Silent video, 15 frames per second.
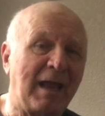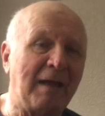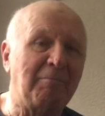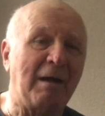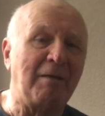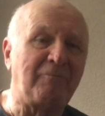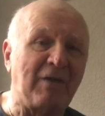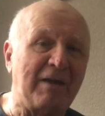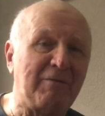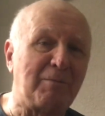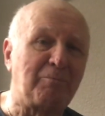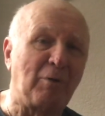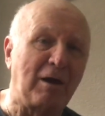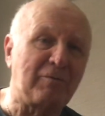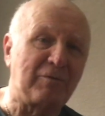and my
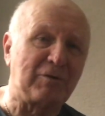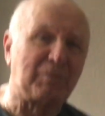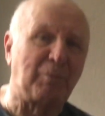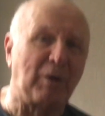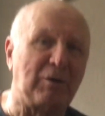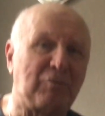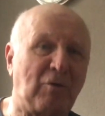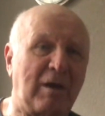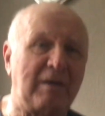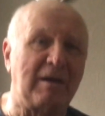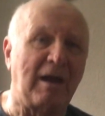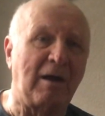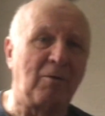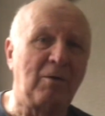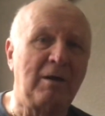favorite breakfast place right
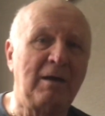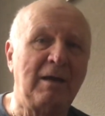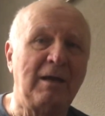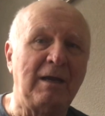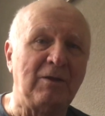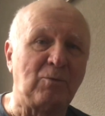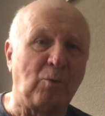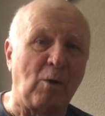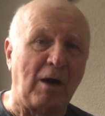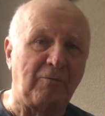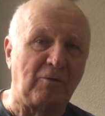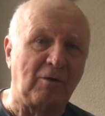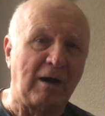now is Waffle